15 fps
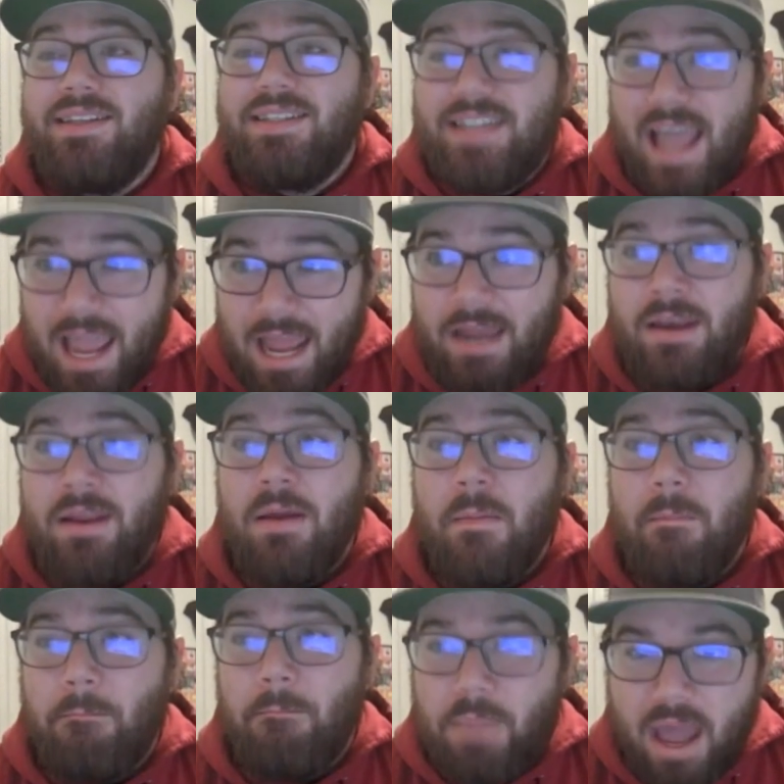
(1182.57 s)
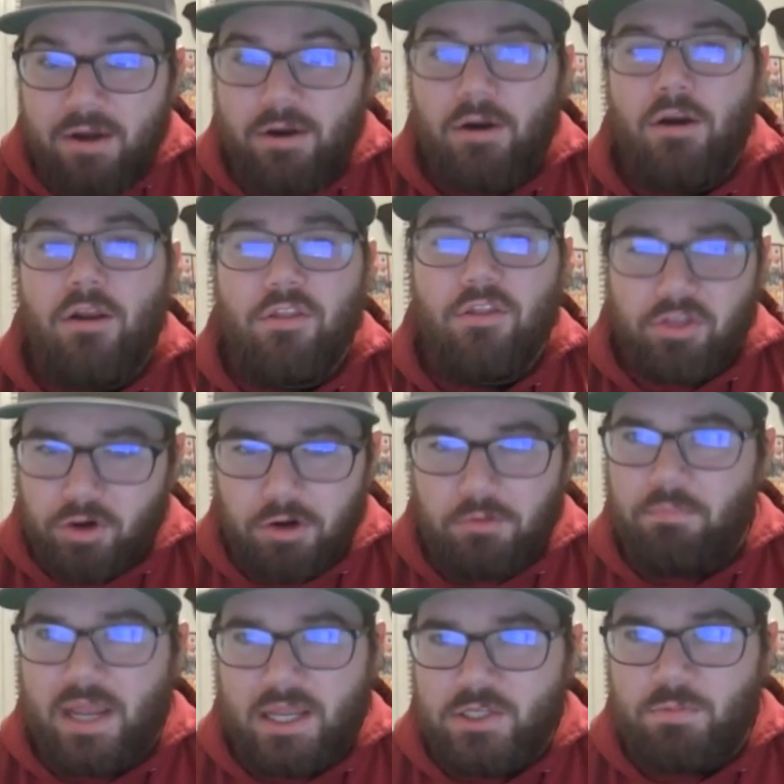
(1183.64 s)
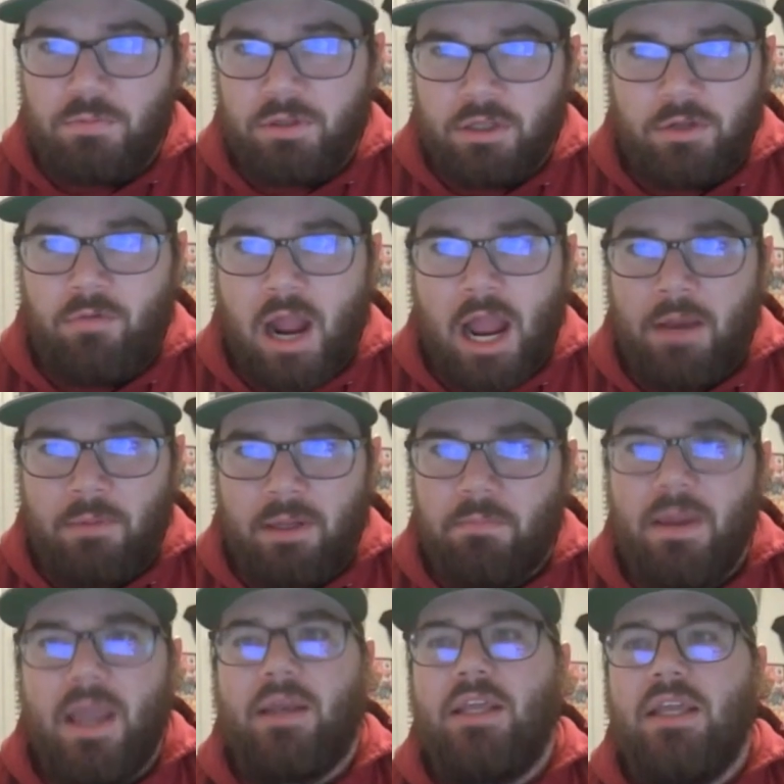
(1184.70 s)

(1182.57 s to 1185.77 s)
10 better third basemen than Ryan McMahon.